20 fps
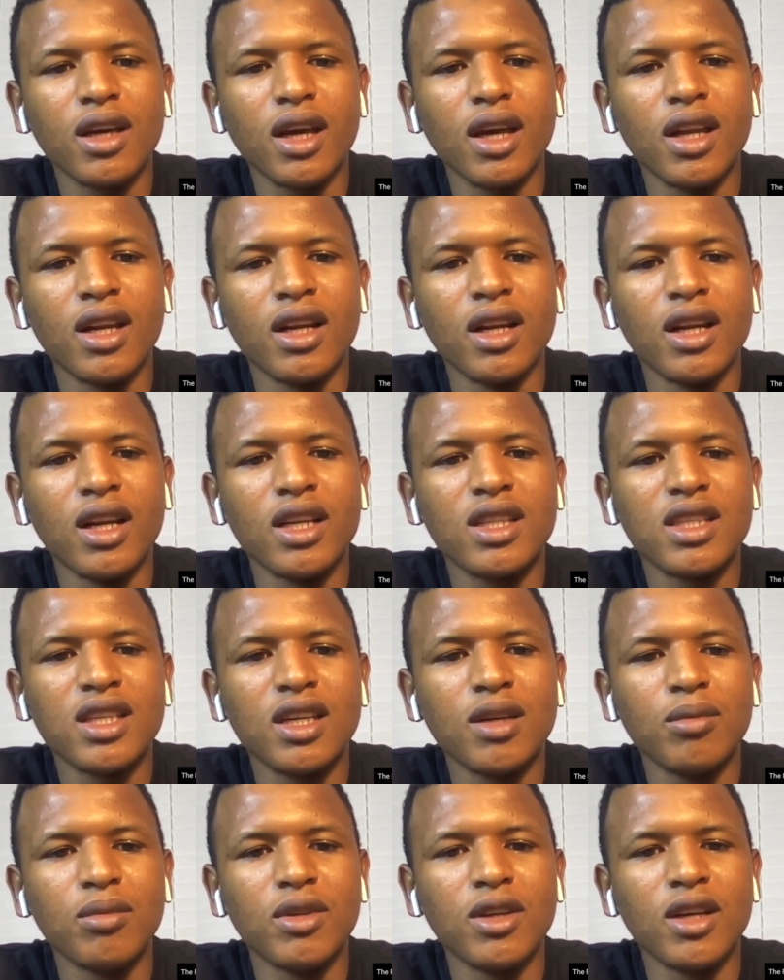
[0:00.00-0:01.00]
and let
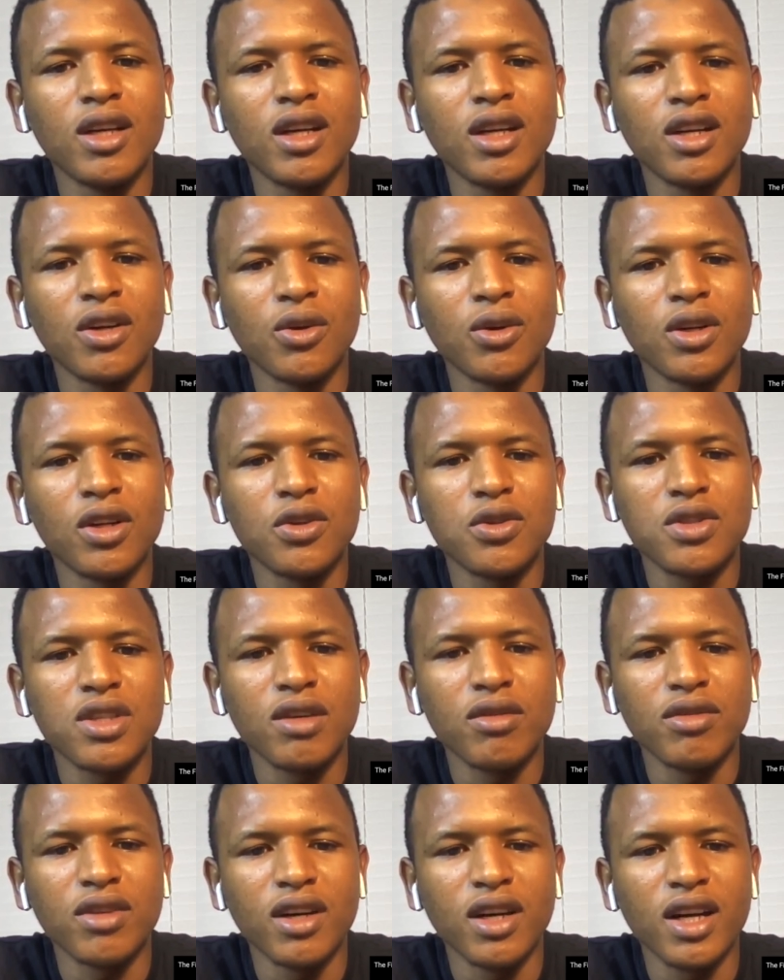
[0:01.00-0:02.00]
him there in order to
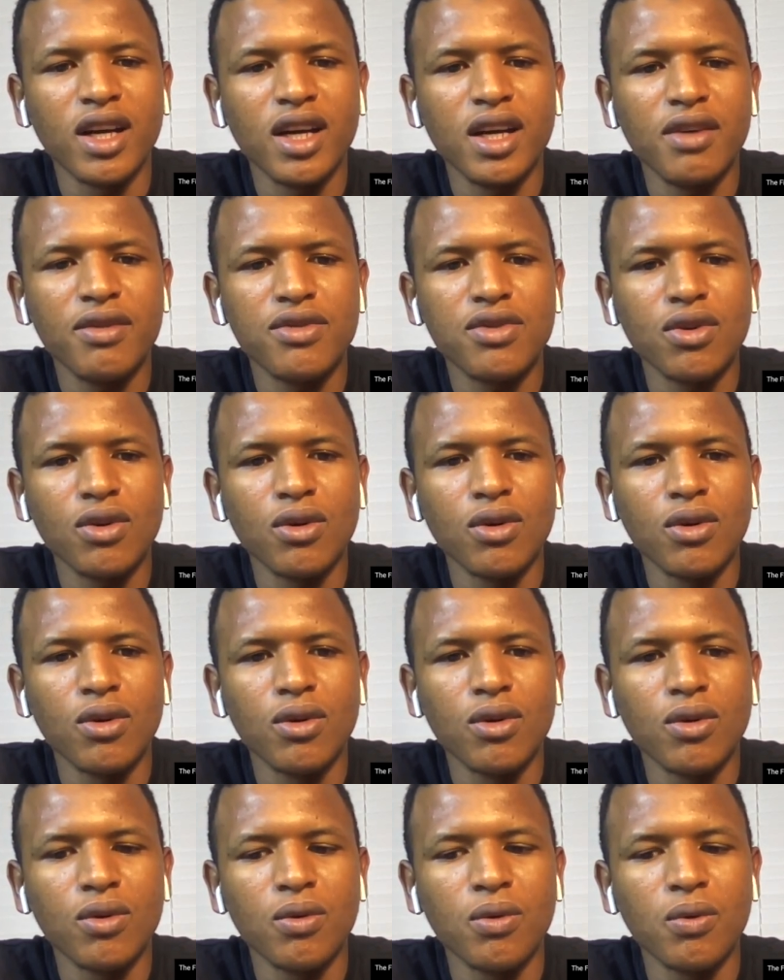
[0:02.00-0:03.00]
save their lives
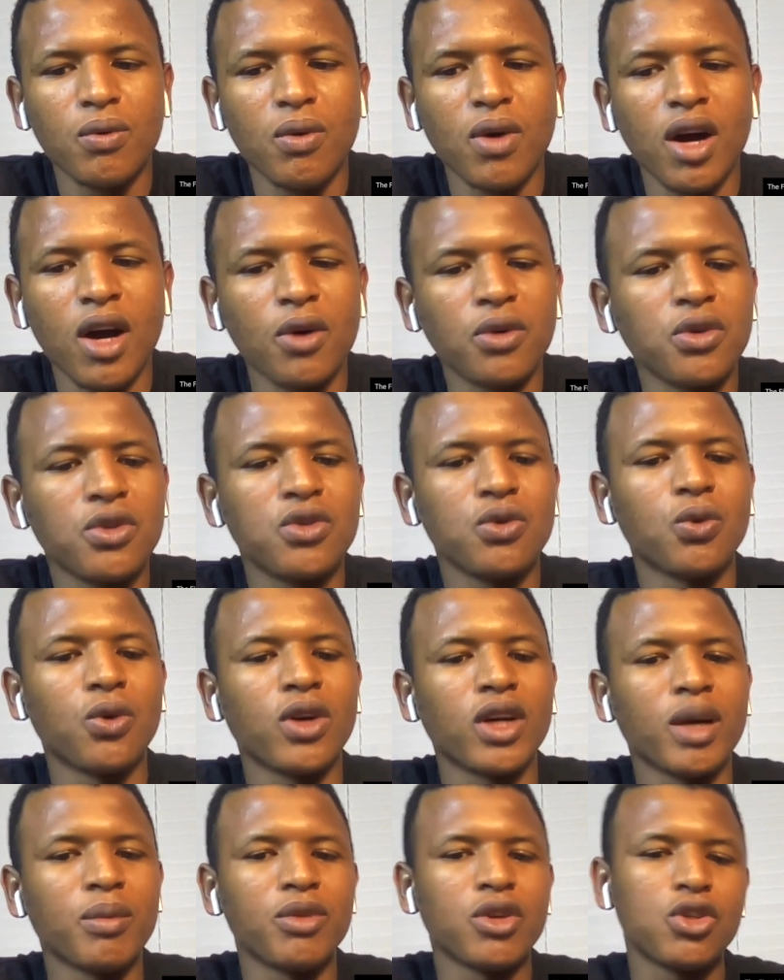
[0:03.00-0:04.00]
or how does it
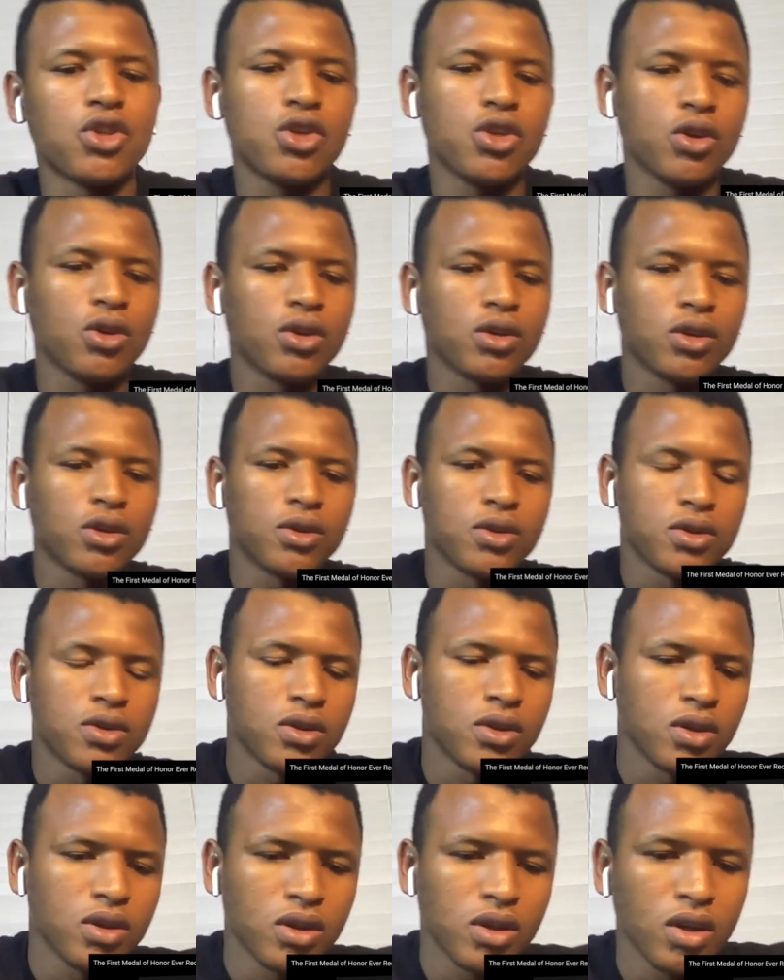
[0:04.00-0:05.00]
work i'm not sure because
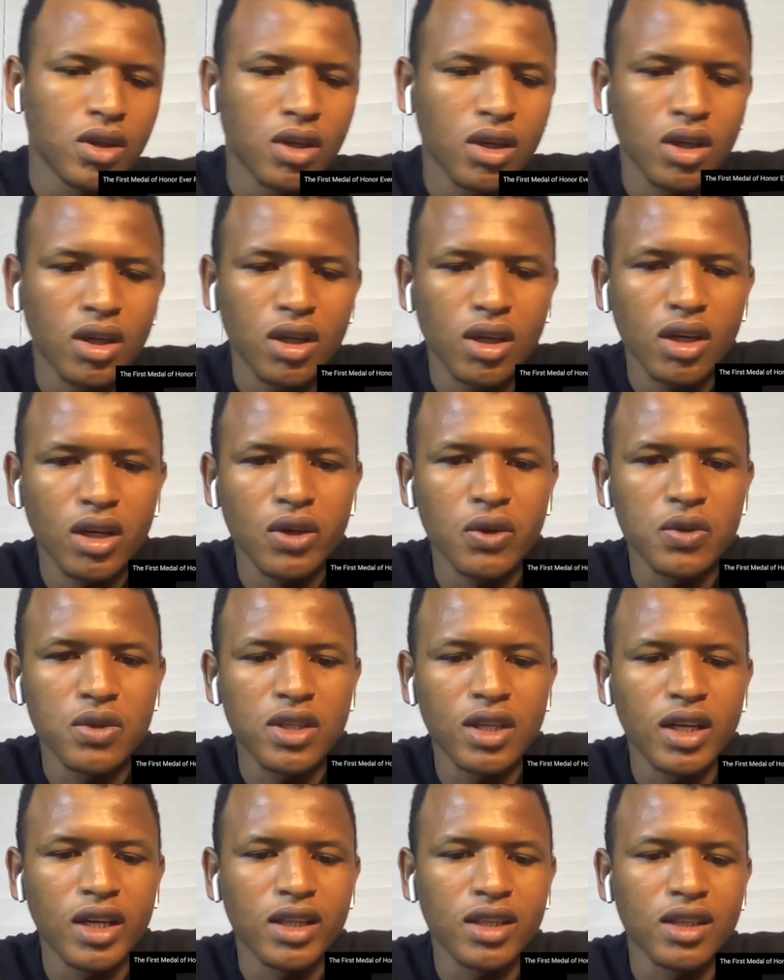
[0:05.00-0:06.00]
you
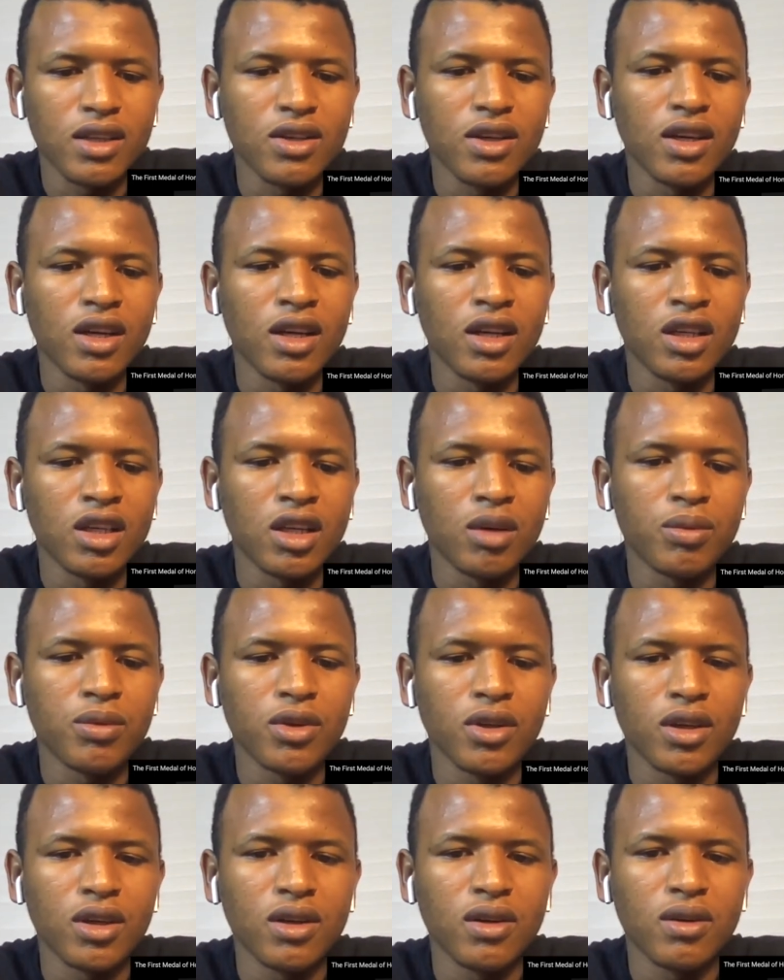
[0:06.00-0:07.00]
see like the
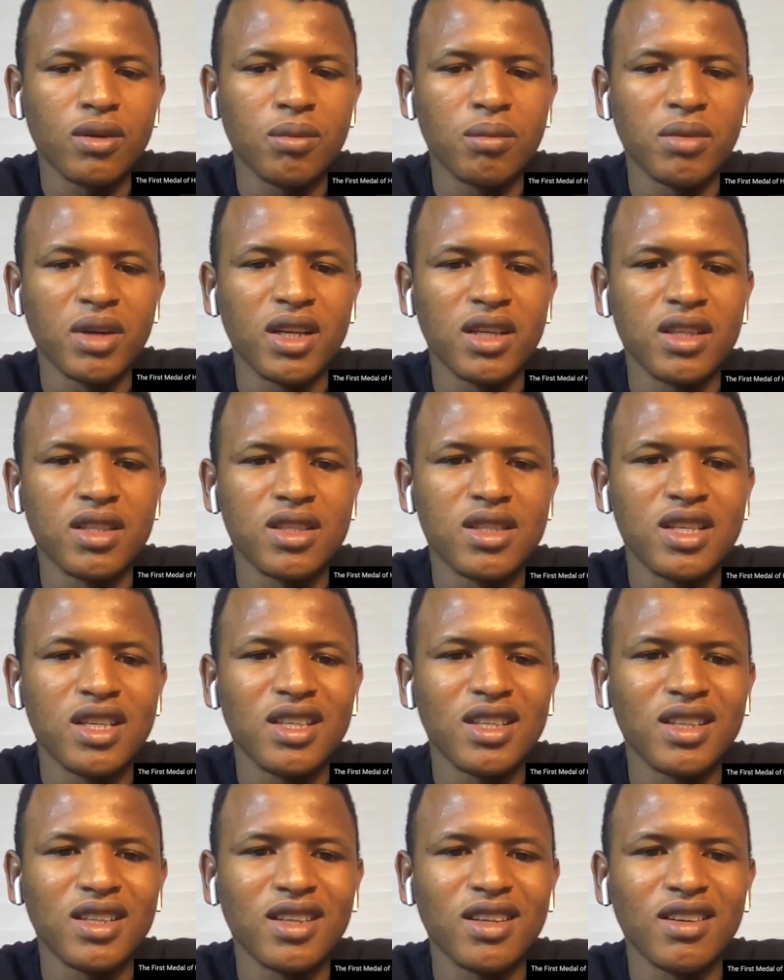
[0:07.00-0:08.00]
helicopter by
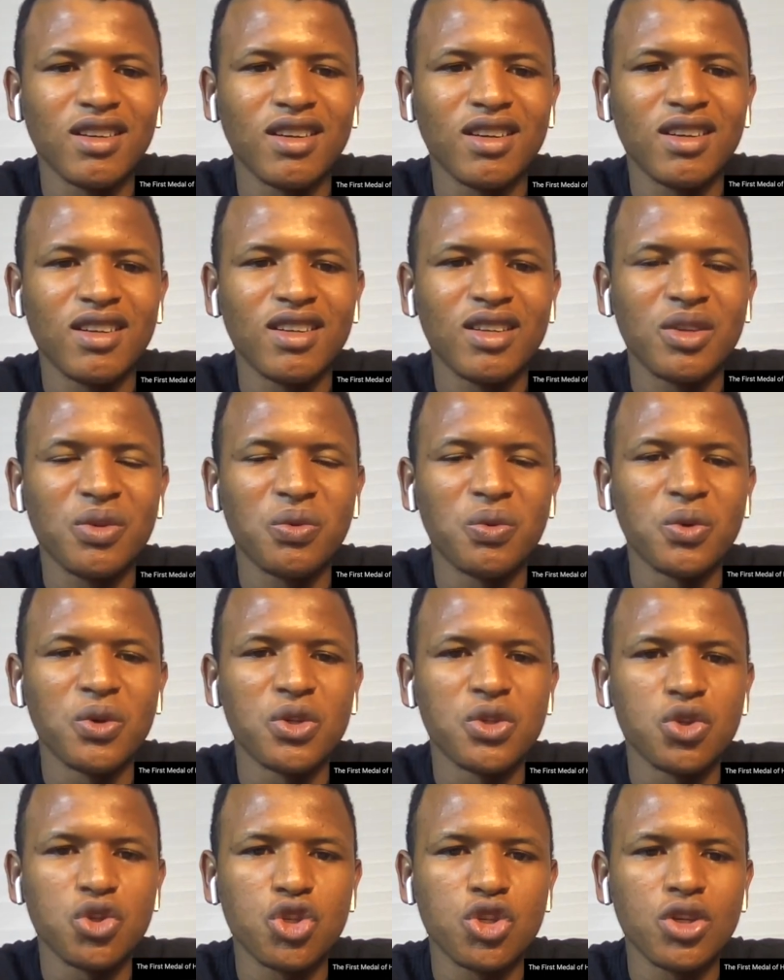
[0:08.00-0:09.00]
staying there
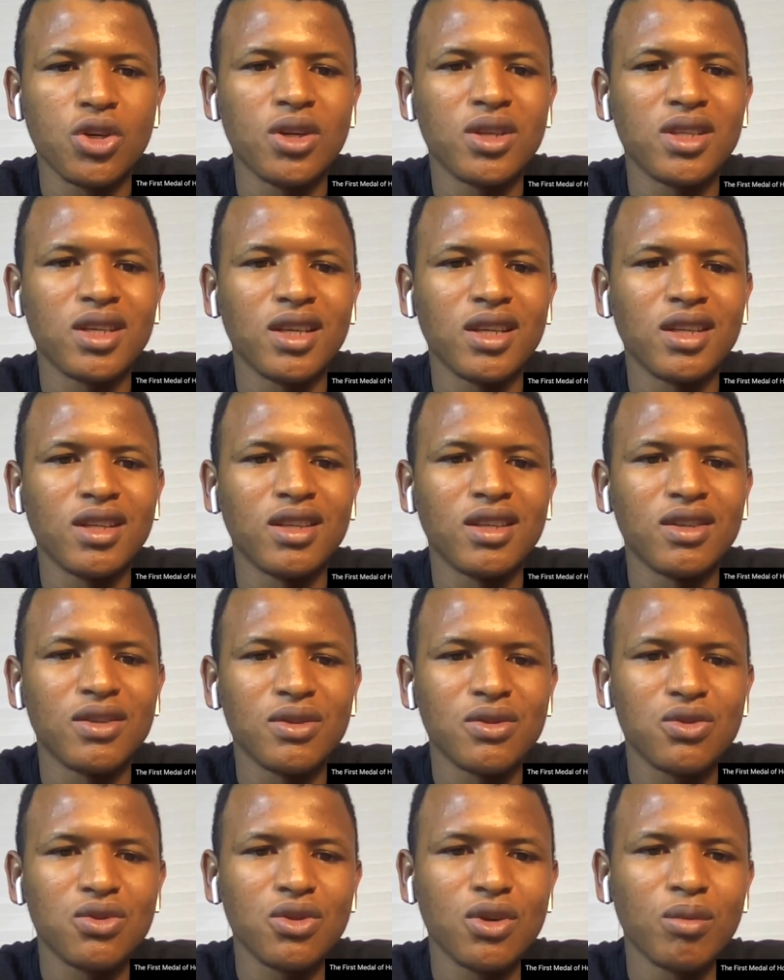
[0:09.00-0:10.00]
was shot and
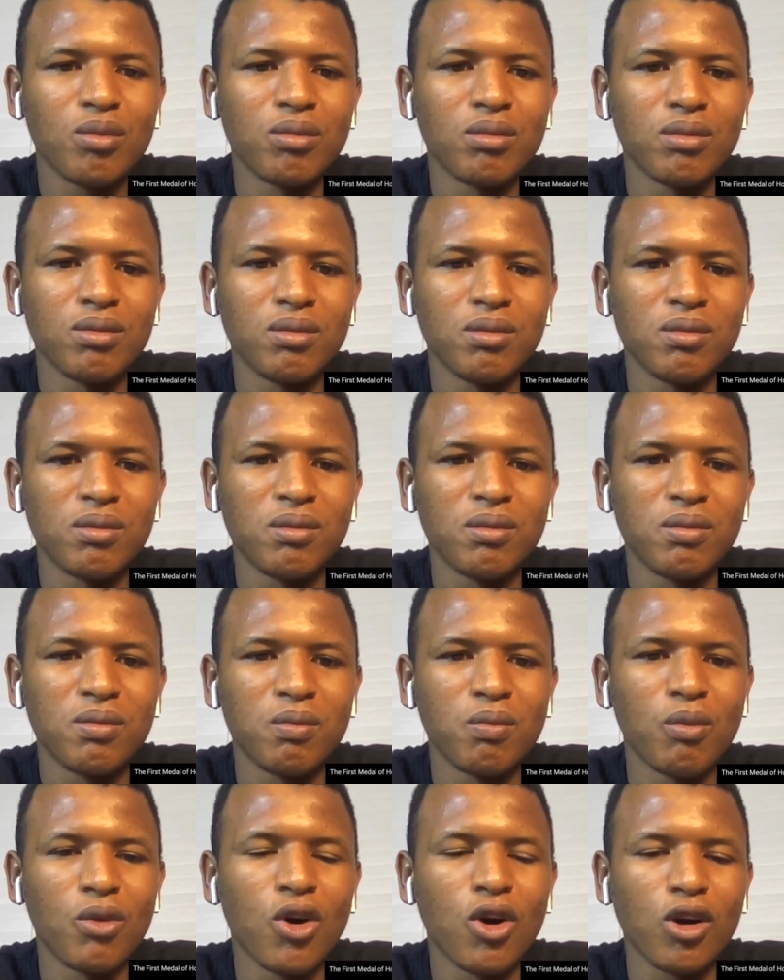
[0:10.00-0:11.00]
some
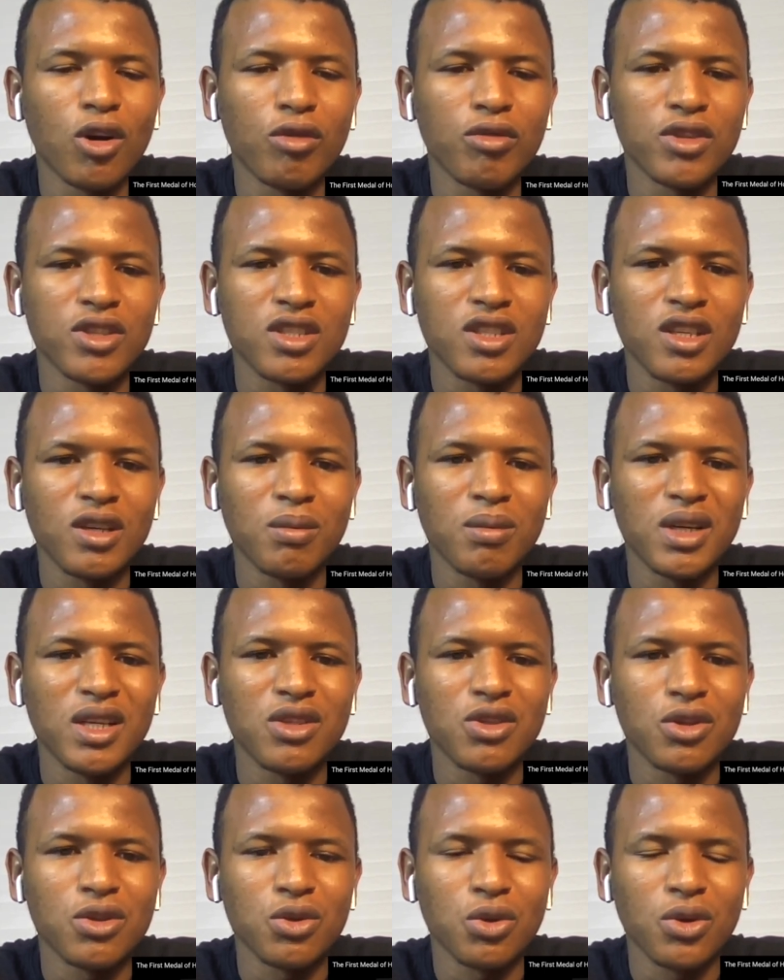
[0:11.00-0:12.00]
more of his
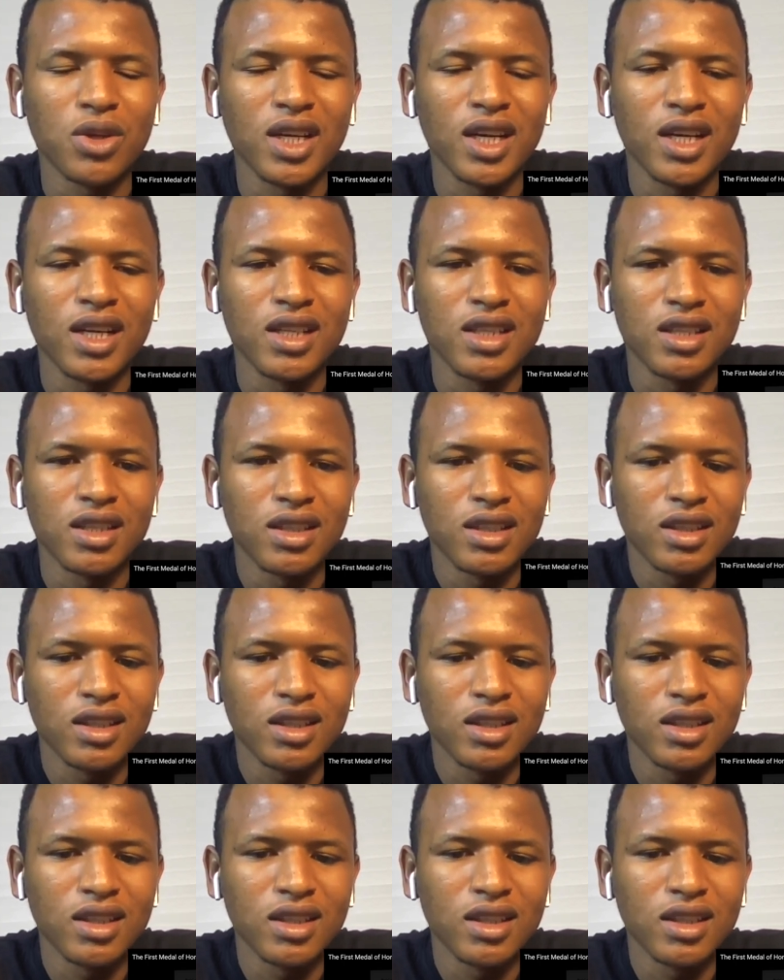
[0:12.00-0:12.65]
teammates also died